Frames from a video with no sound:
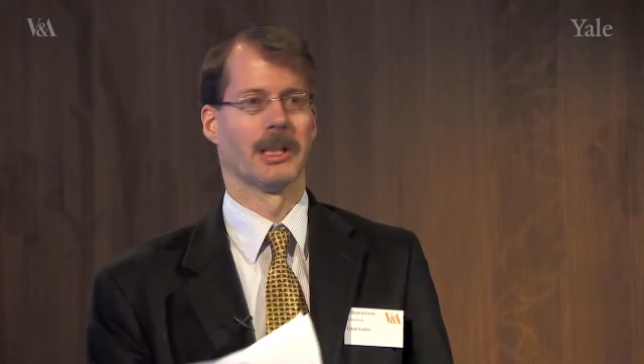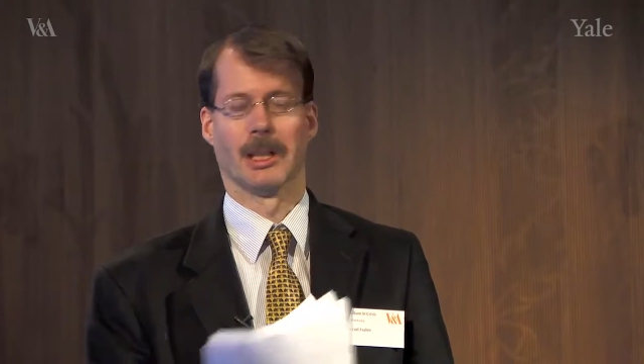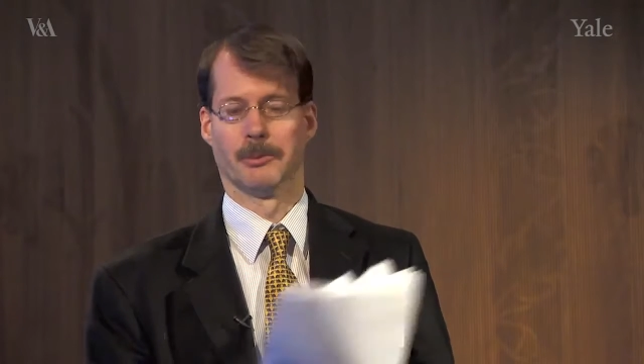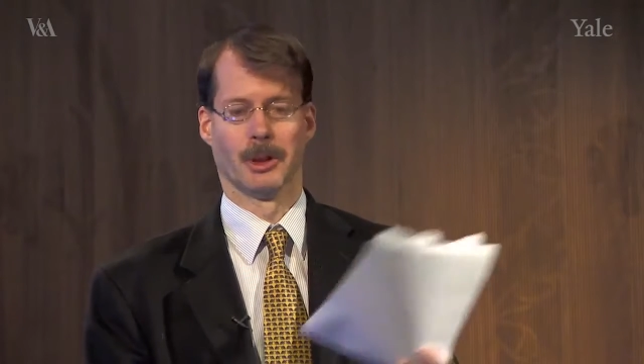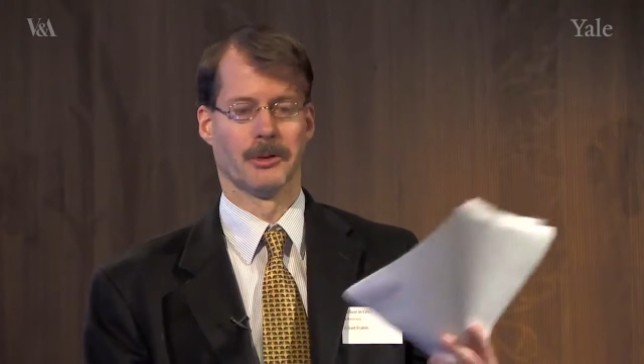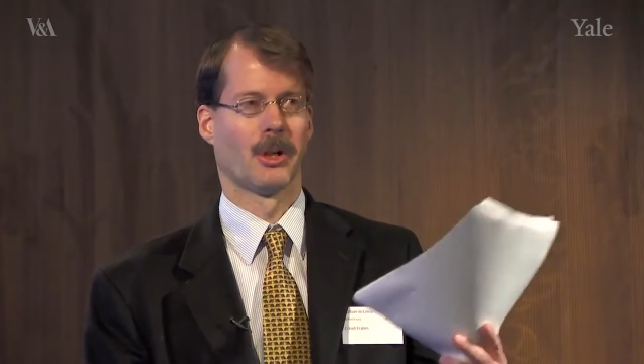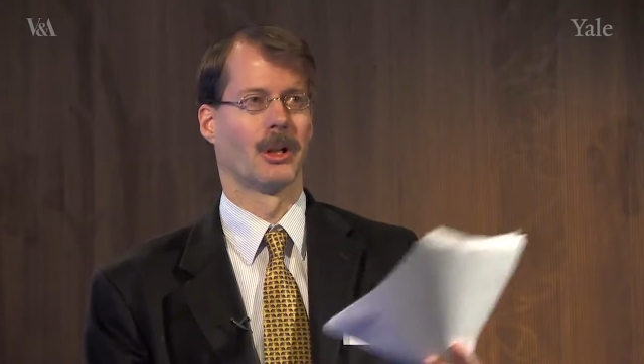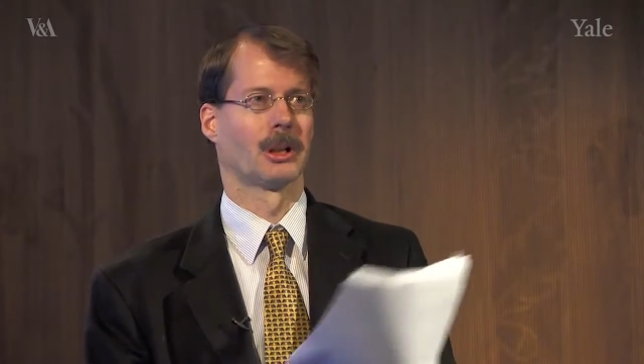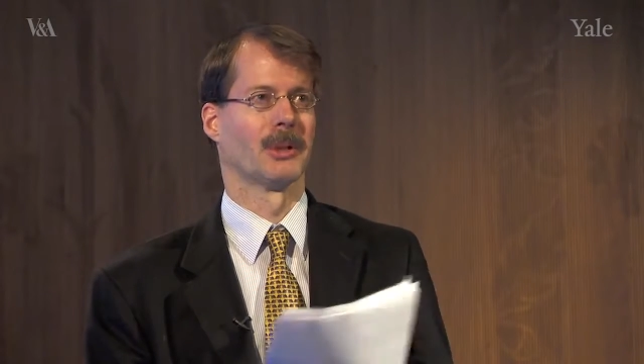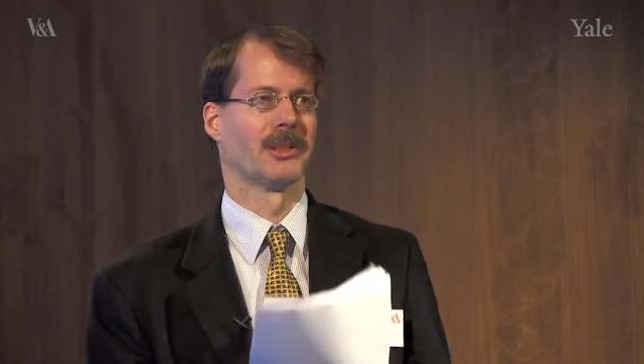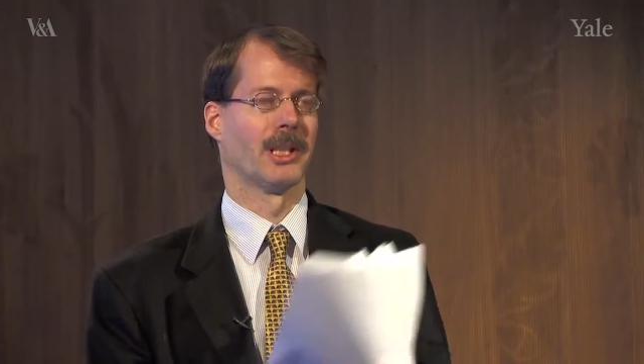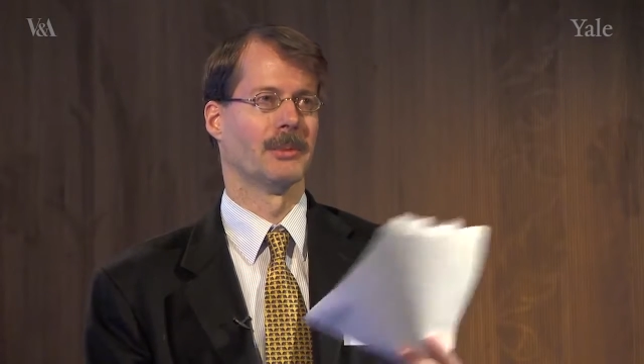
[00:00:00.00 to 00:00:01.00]
and I won't talk
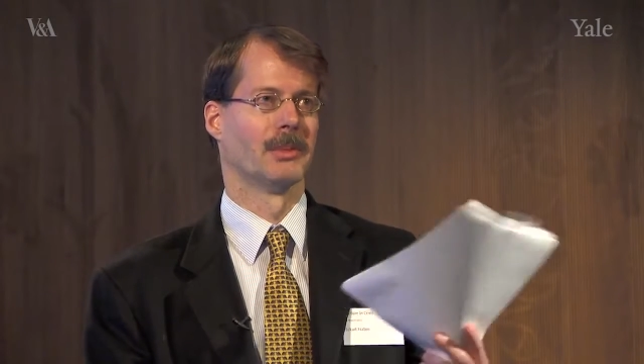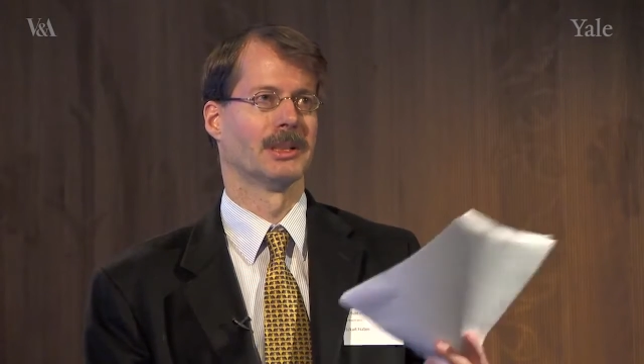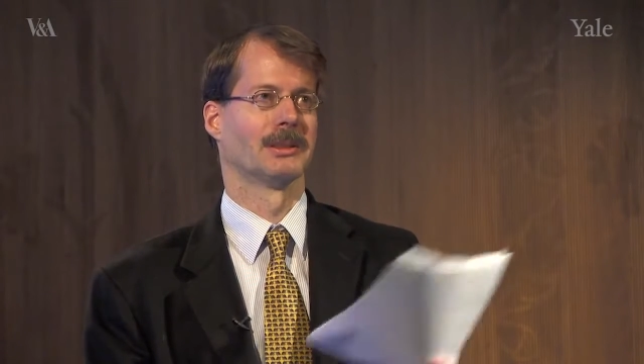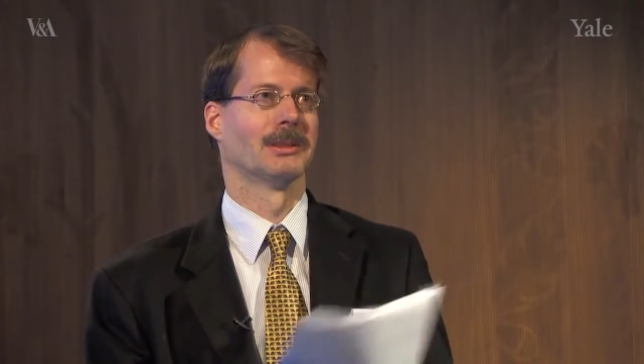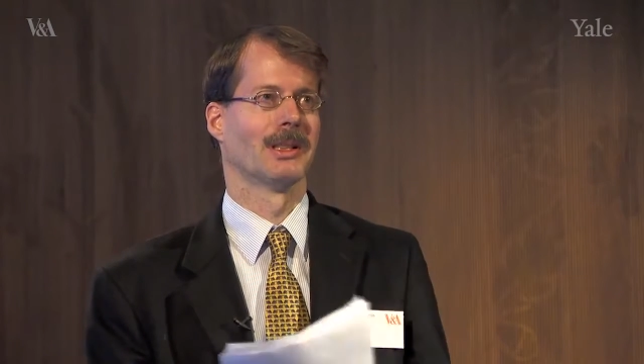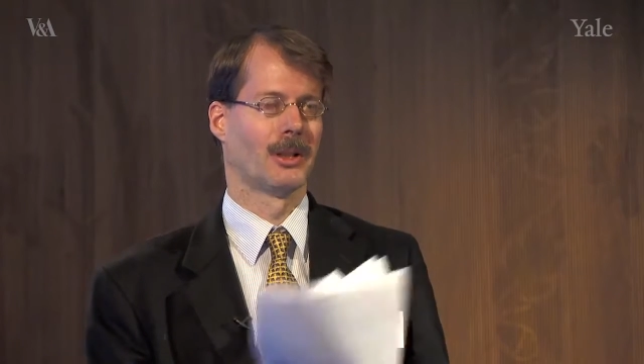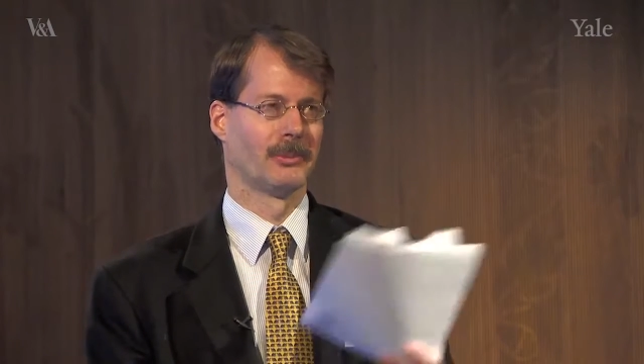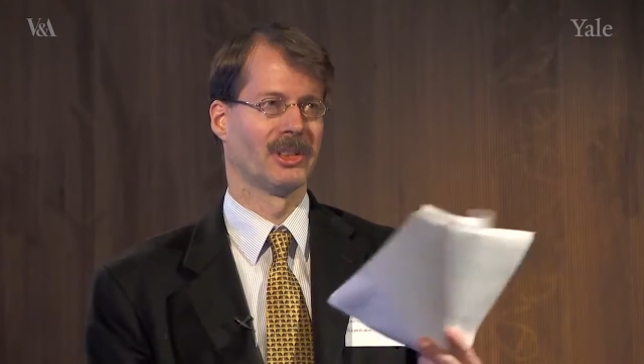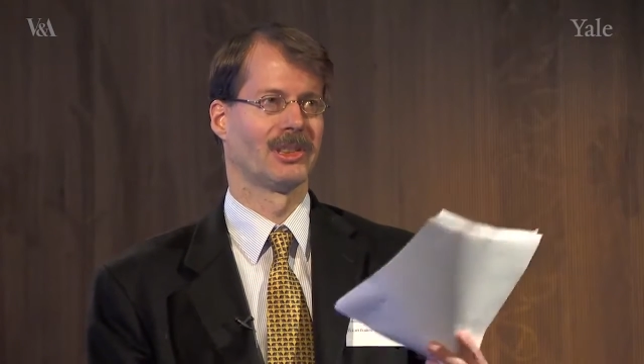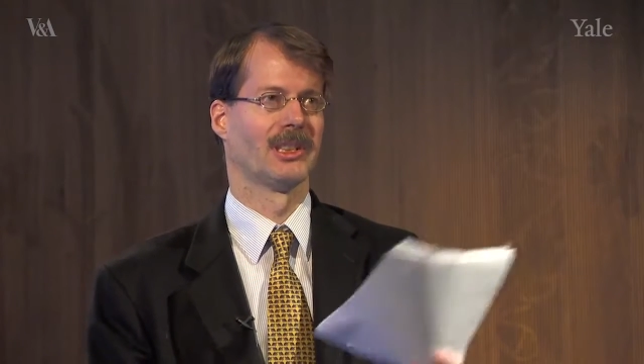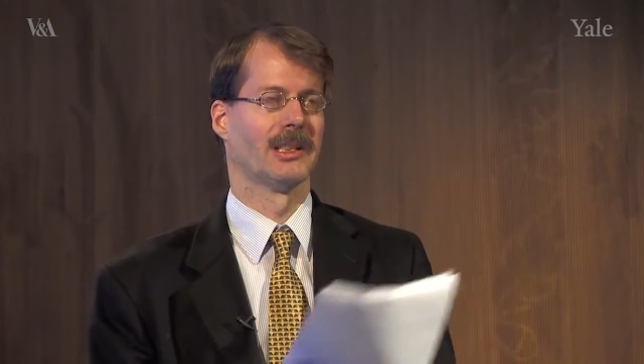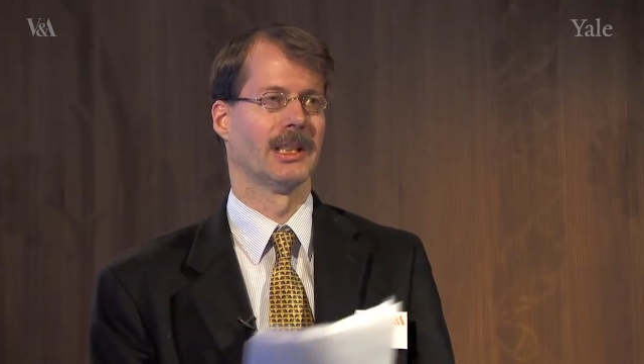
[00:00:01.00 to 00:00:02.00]
about them, but
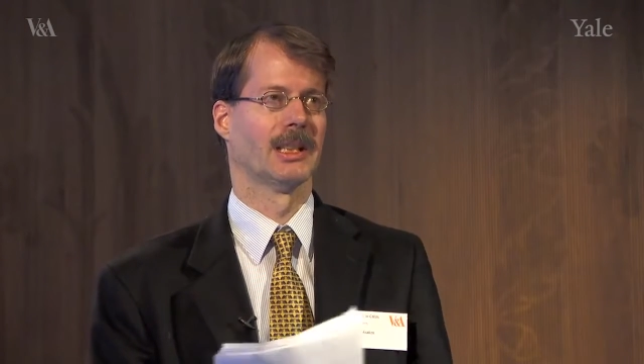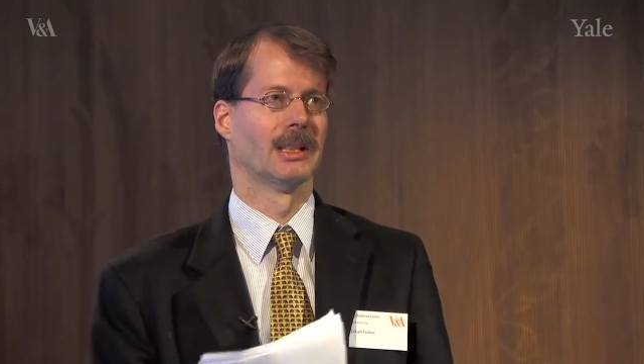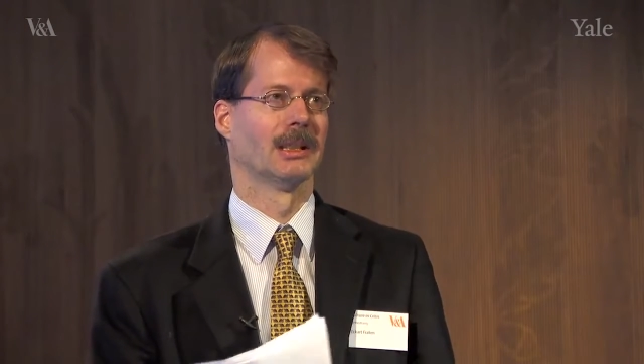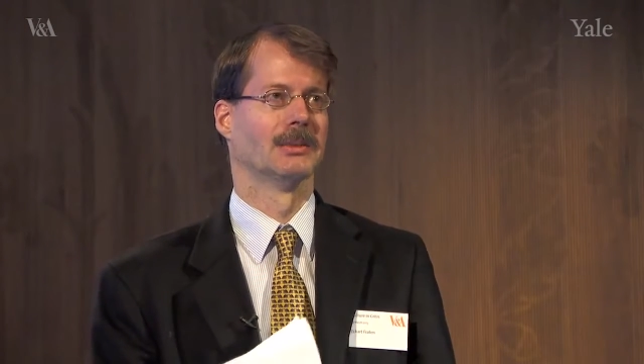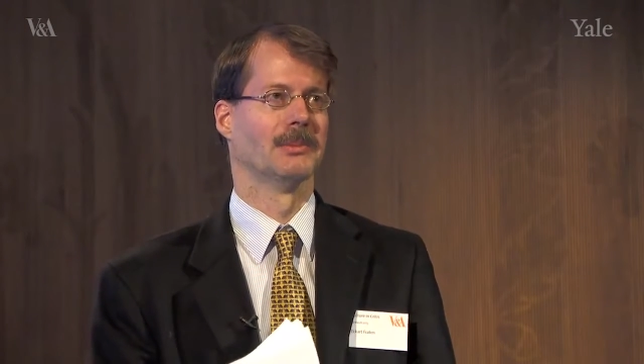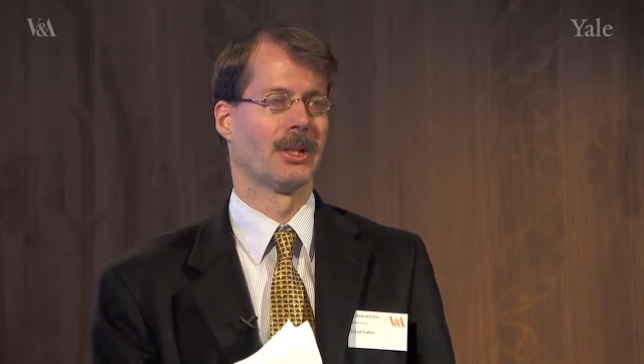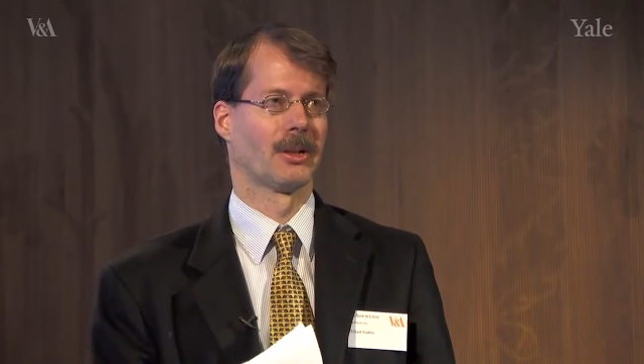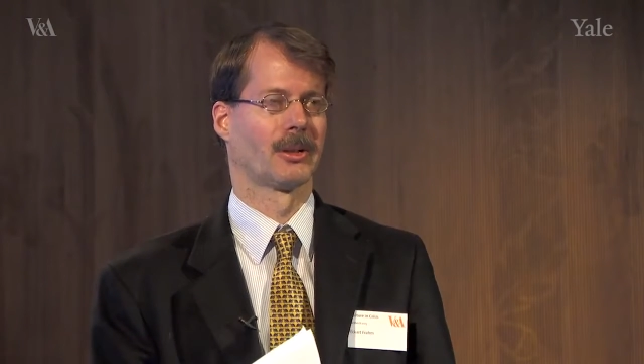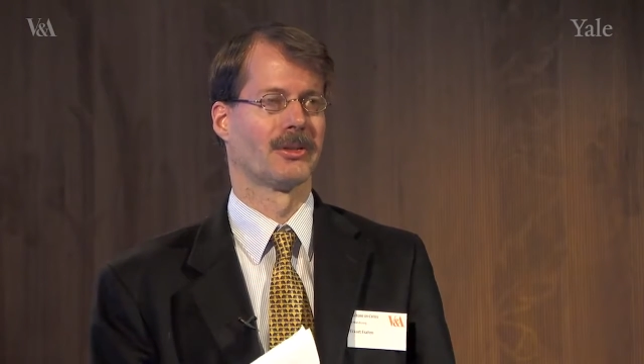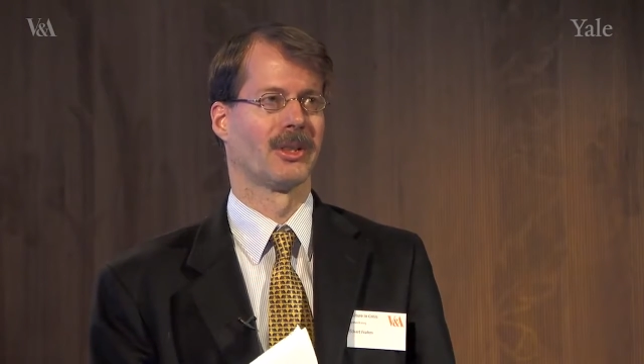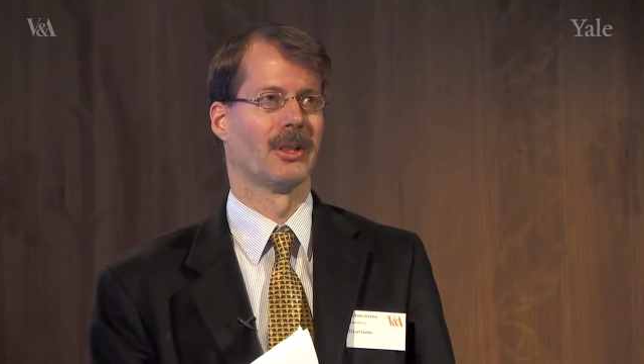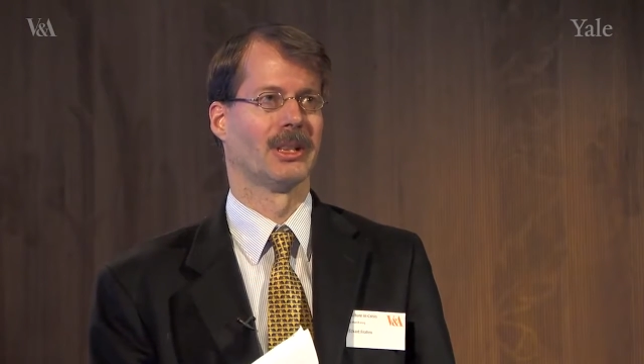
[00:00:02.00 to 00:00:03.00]
obviously they are a major
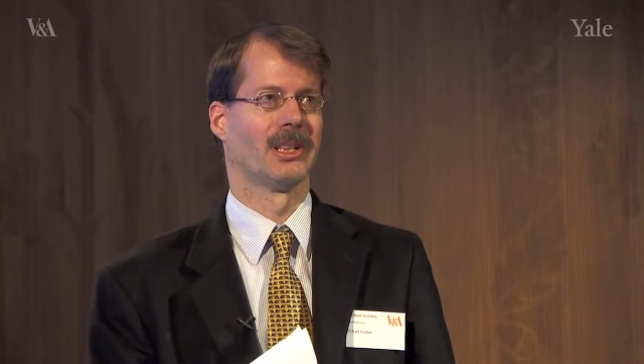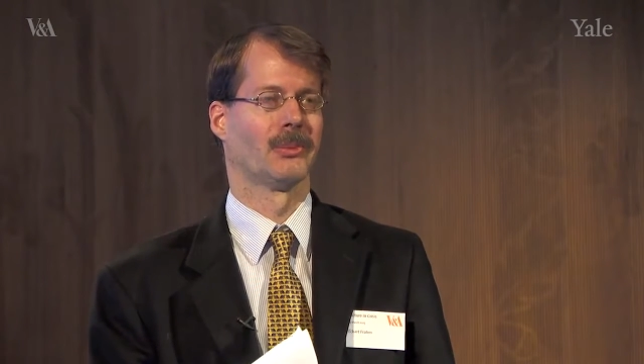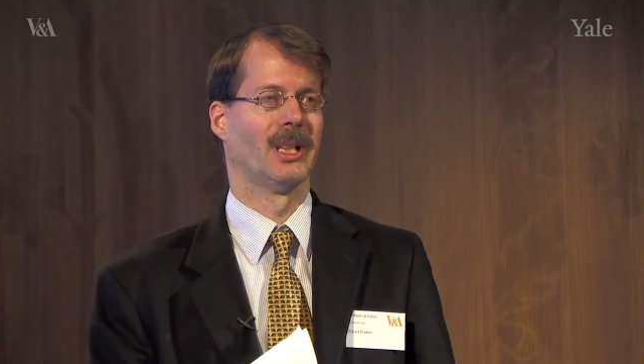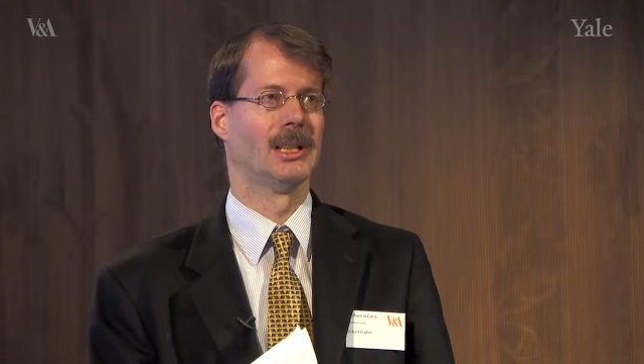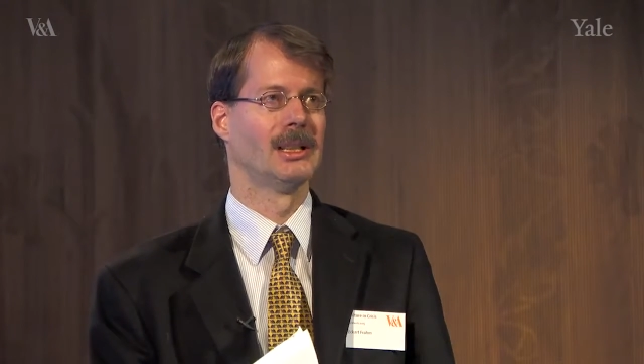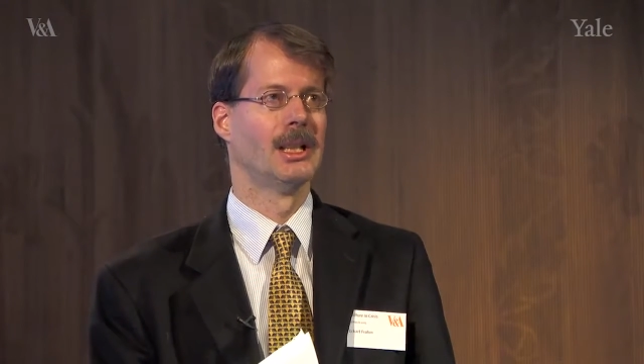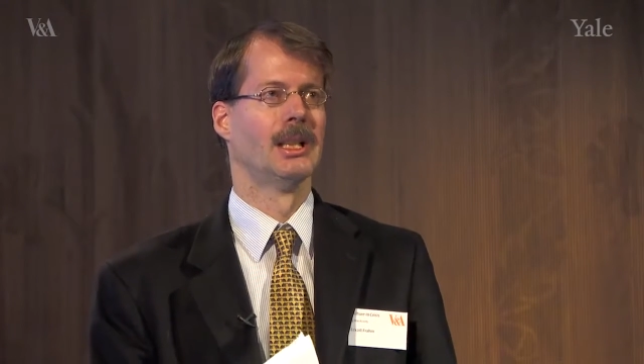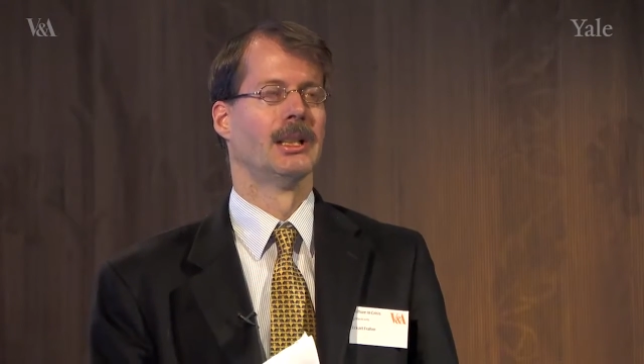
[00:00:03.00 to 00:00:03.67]
concern as well.